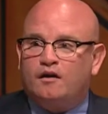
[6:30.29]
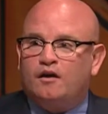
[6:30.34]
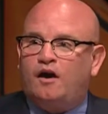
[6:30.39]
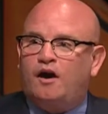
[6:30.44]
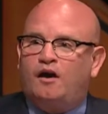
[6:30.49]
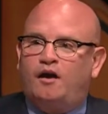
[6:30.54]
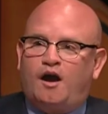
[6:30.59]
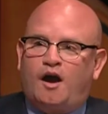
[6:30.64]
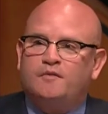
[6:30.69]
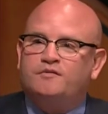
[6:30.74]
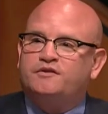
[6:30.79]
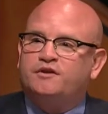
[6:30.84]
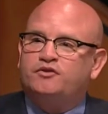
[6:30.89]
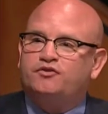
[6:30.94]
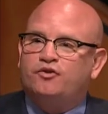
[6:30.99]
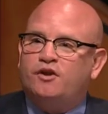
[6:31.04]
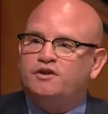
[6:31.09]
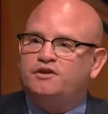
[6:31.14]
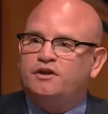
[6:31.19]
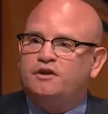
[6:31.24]

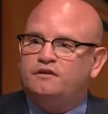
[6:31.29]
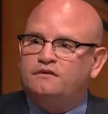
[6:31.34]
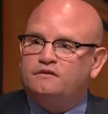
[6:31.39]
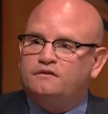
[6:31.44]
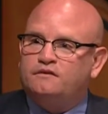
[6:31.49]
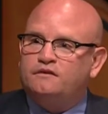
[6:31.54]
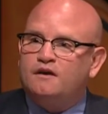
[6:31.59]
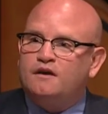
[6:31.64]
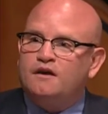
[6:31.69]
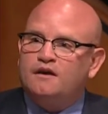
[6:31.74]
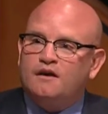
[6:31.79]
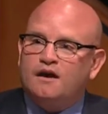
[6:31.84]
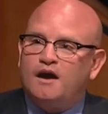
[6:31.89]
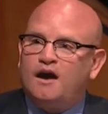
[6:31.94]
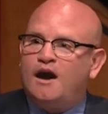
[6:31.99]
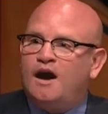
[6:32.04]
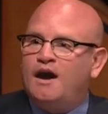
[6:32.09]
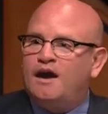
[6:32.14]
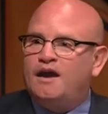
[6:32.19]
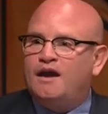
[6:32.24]
Obstetricians
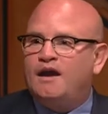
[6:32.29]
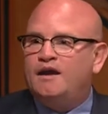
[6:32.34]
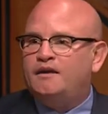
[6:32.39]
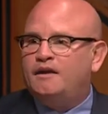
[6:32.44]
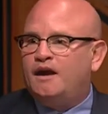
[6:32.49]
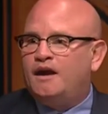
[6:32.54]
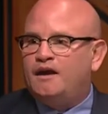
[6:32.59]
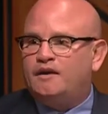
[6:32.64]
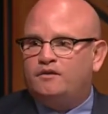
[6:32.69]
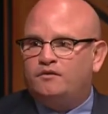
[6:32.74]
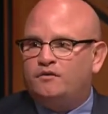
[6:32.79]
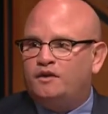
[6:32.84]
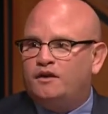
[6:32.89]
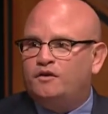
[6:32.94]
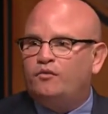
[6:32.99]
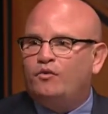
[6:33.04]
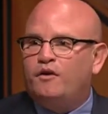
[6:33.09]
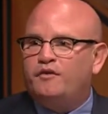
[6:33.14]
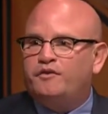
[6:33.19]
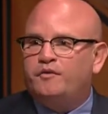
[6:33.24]

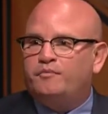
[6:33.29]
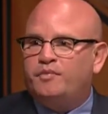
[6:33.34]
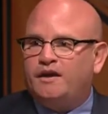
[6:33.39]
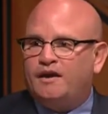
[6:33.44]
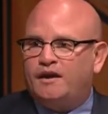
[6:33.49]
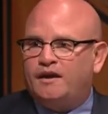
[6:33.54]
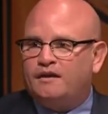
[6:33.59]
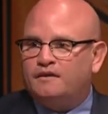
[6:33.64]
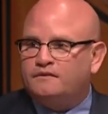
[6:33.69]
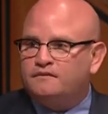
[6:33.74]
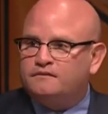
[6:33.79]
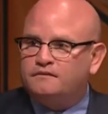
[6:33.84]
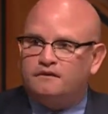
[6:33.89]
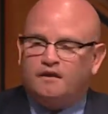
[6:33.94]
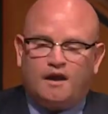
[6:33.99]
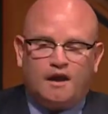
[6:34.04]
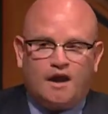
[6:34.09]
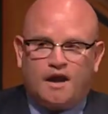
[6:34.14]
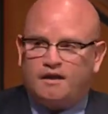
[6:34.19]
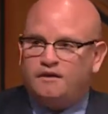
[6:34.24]
and orthopeds
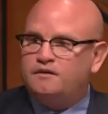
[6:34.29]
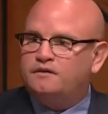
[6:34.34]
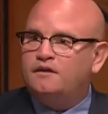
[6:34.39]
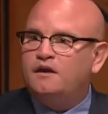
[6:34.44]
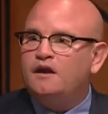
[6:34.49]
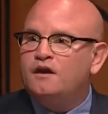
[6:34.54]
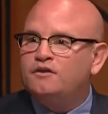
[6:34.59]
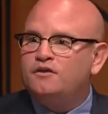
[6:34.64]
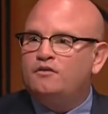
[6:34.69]
and